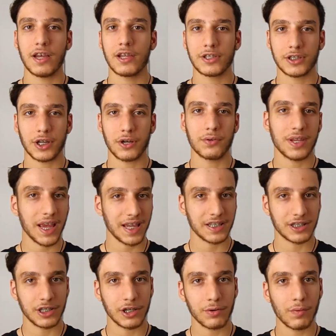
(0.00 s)
So
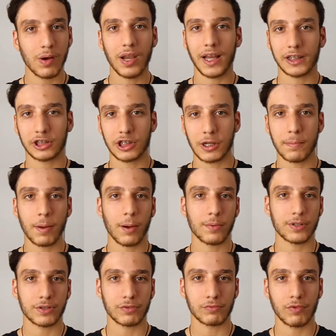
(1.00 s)
yes, you will actually be able
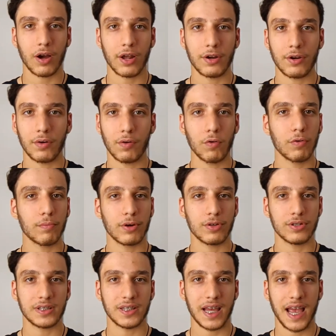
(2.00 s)
to run almost